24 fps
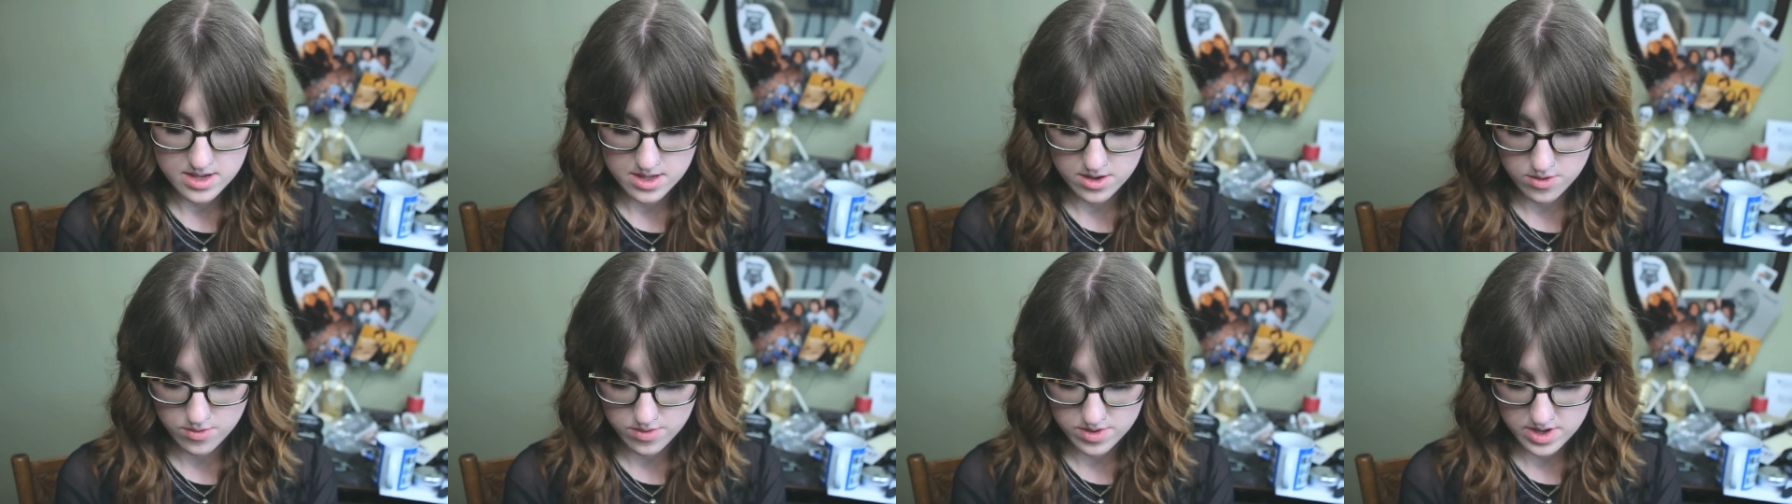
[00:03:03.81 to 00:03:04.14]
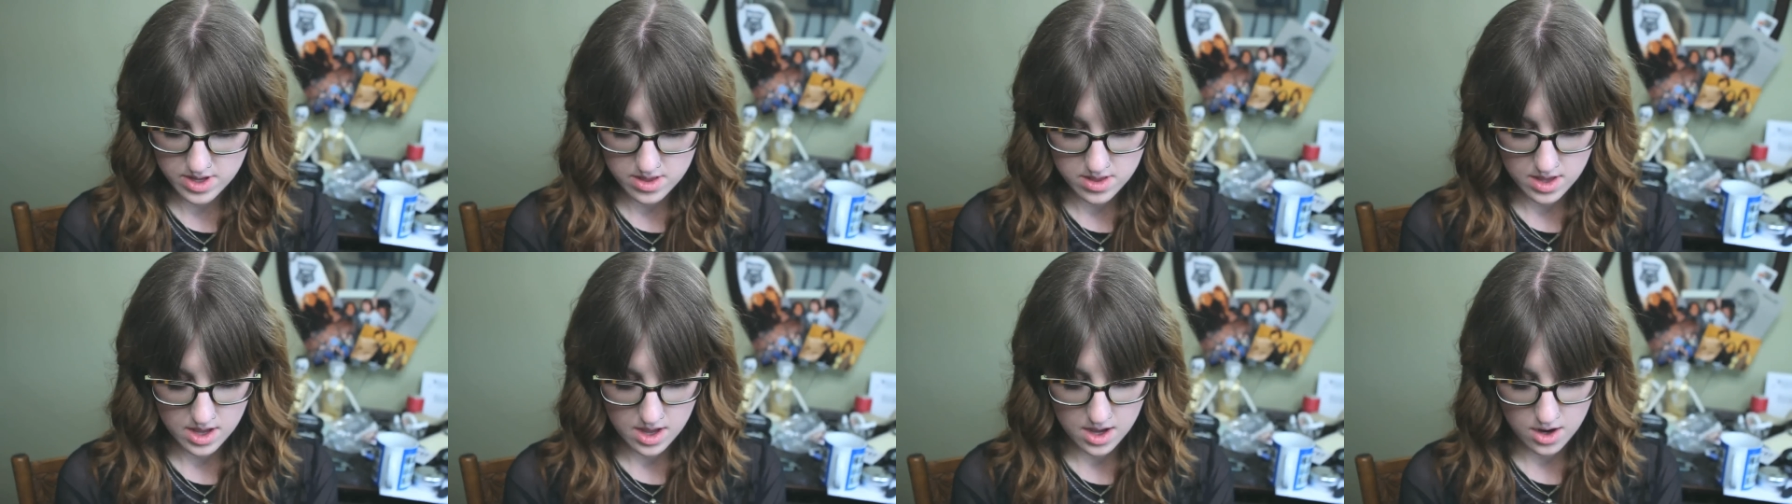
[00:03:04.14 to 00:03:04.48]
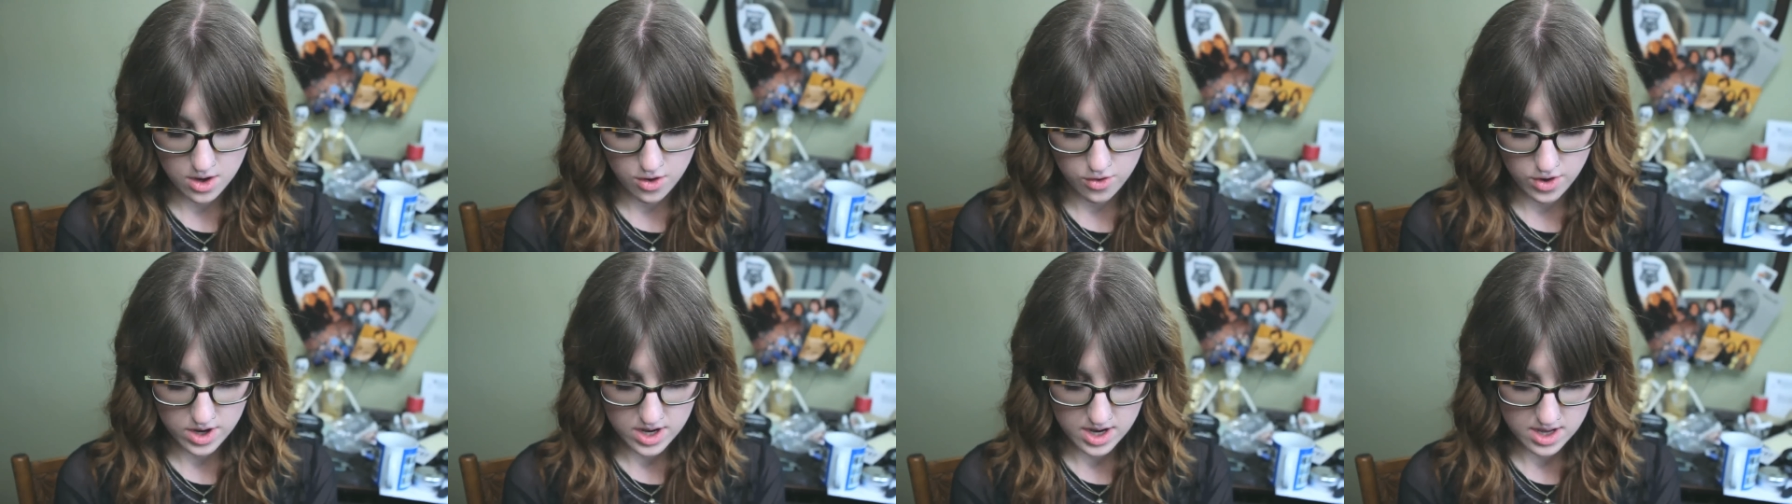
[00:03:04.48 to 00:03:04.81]
literally the
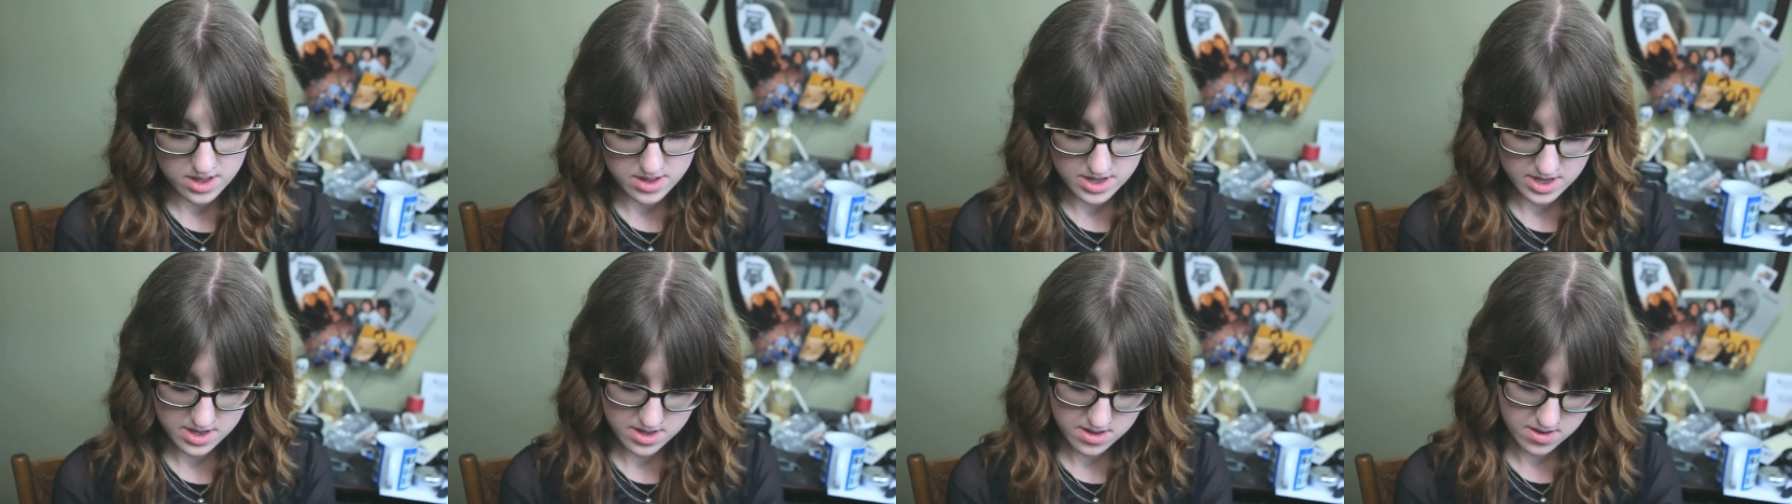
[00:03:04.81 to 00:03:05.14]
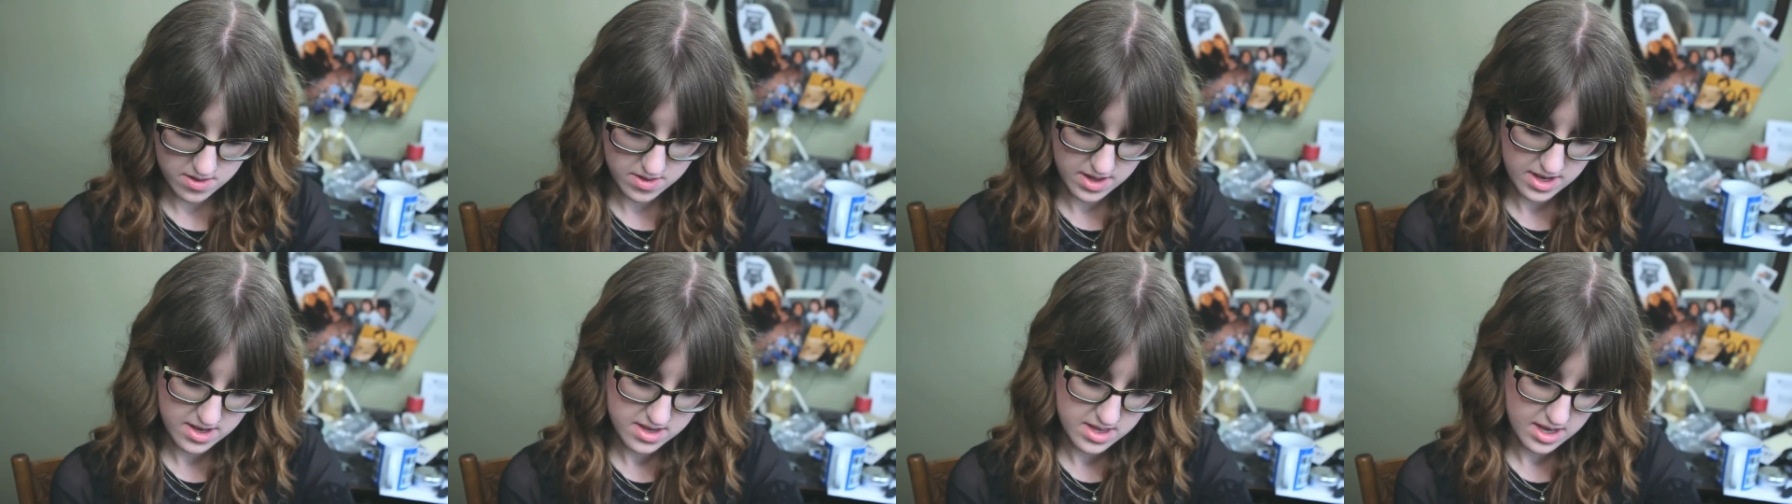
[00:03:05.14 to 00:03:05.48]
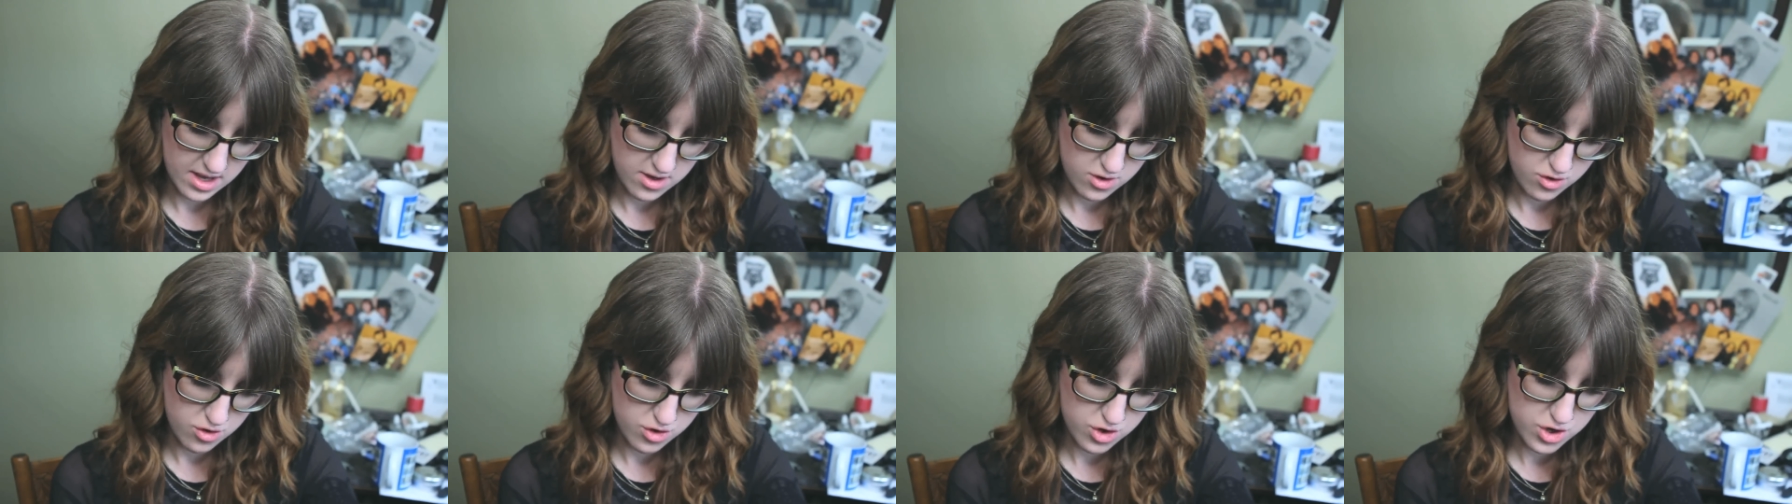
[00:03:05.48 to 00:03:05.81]
ingredient list on these
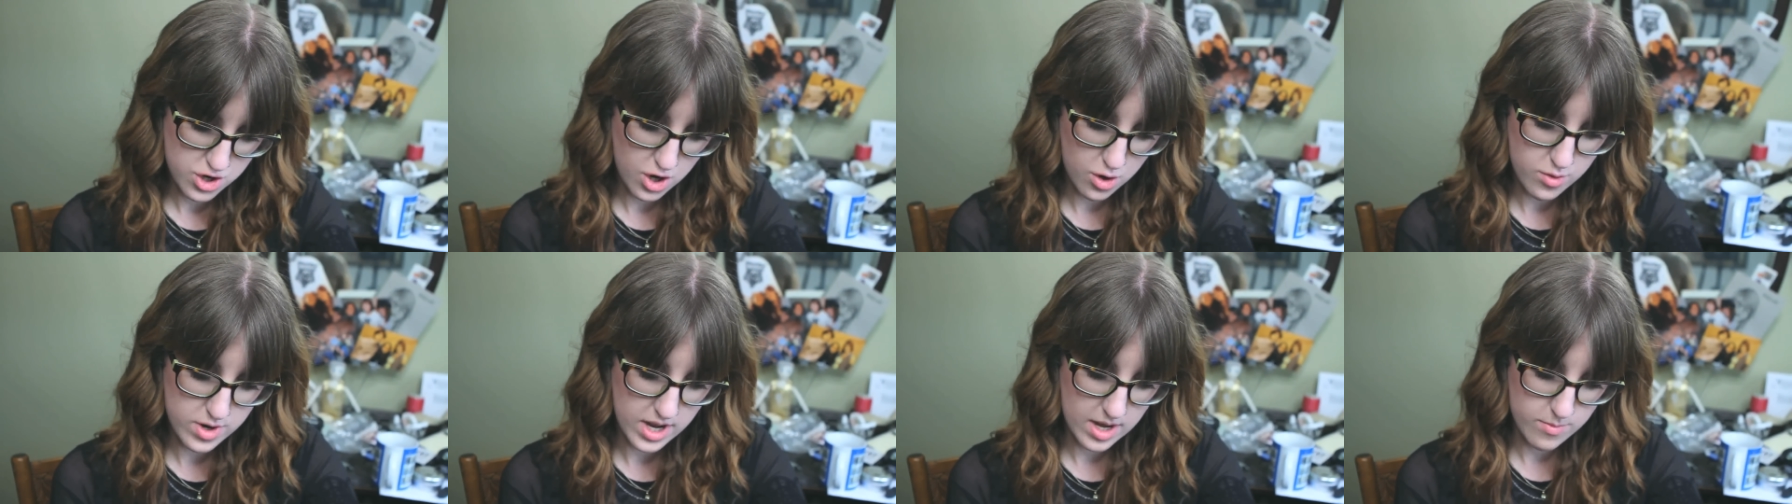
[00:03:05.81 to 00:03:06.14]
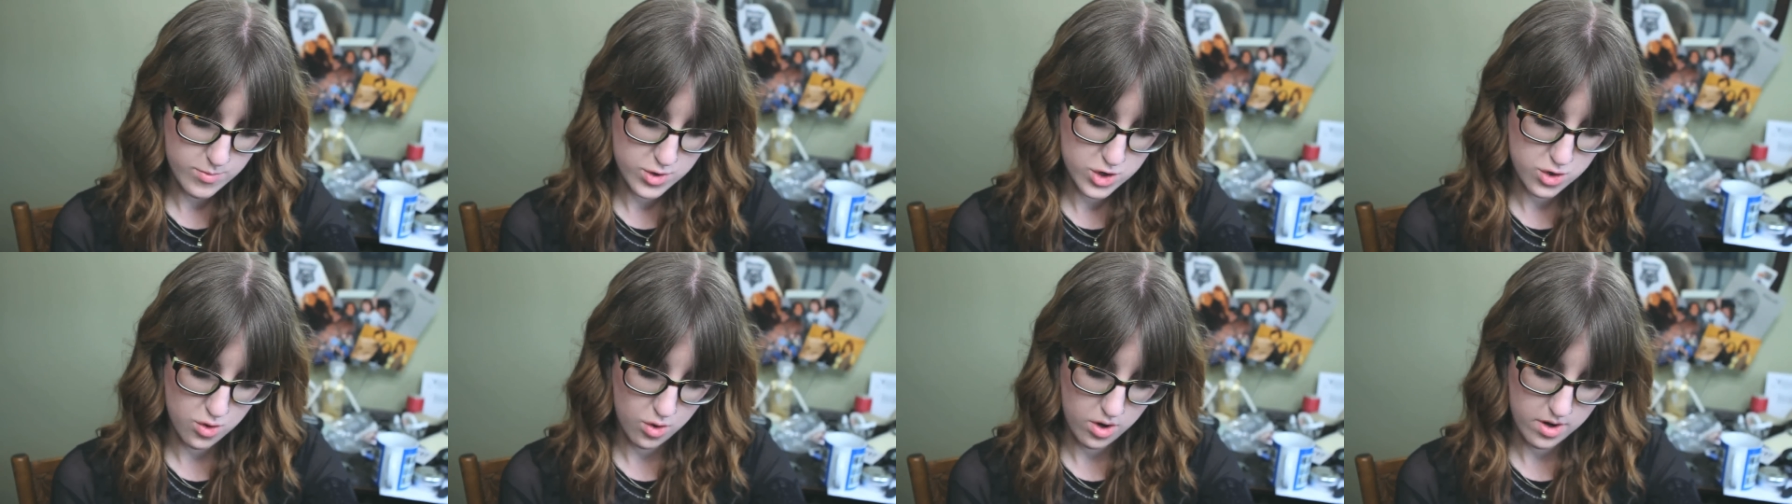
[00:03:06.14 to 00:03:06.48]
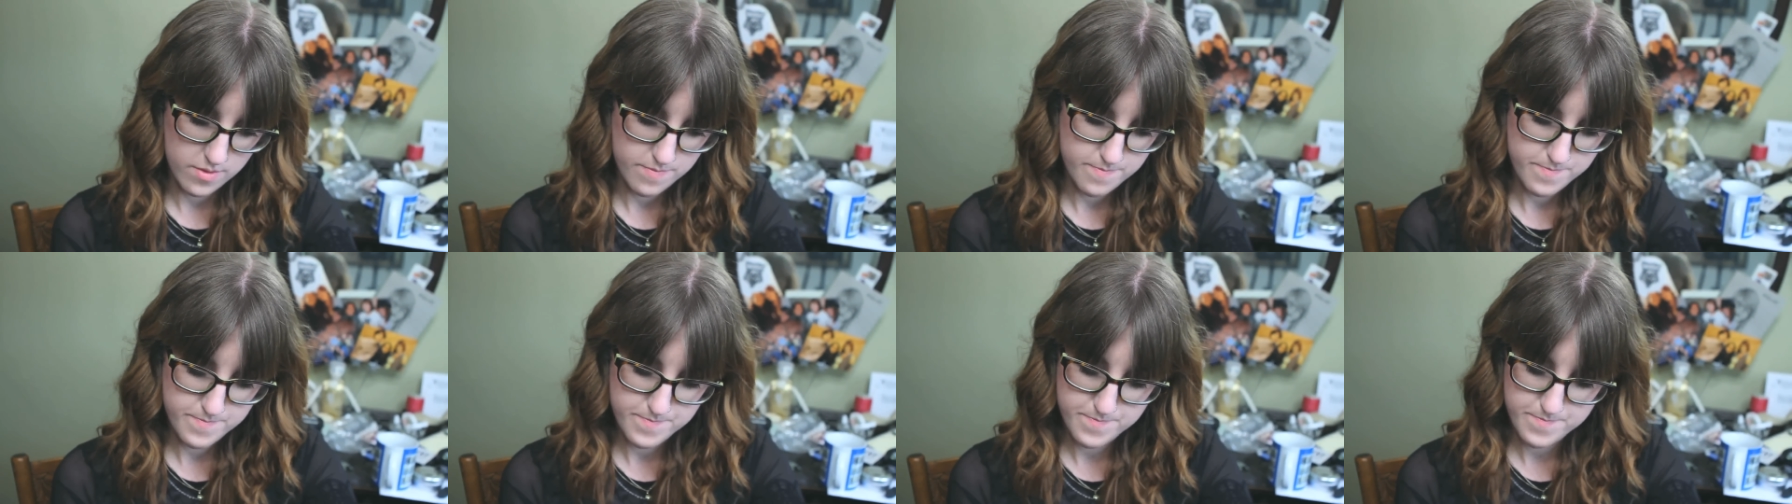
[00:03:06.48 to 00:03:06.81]
things are so damn
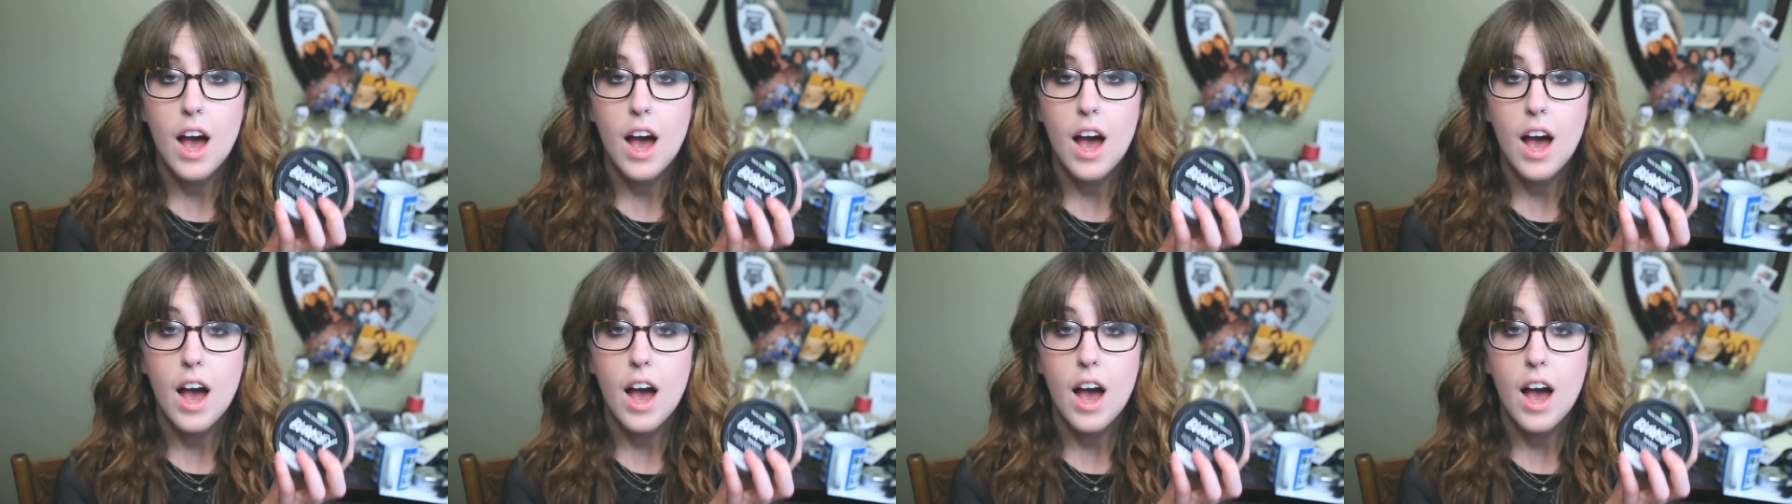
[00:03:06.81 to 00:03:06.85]
short.